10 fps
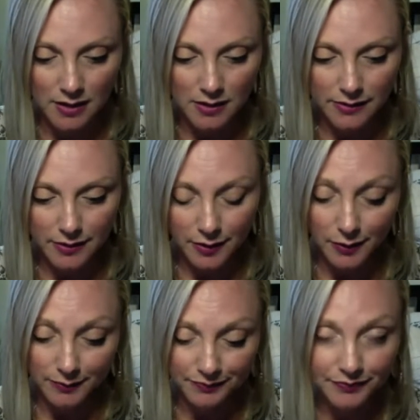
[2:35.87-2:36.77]
So
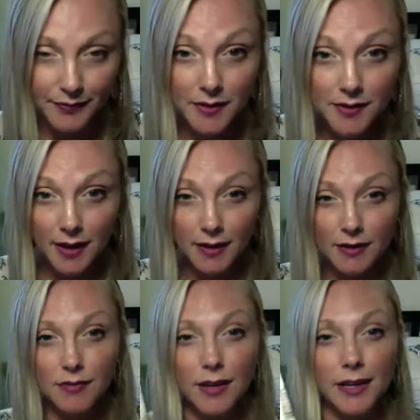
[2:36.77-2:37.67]
this is kind
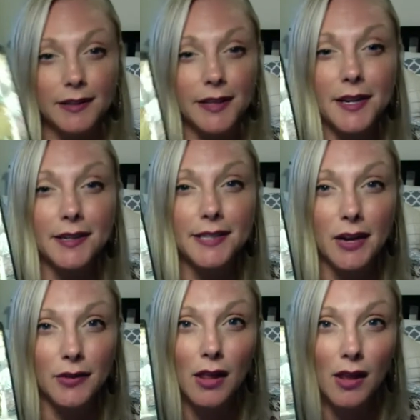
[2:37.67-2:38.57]
of like laying
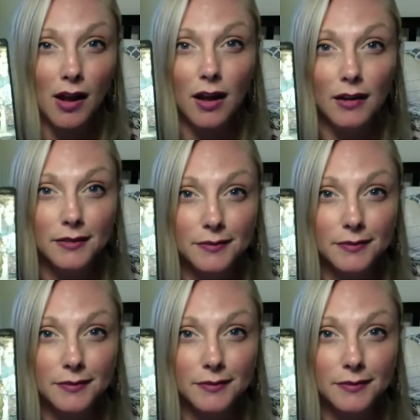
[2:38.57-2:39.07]
down the law.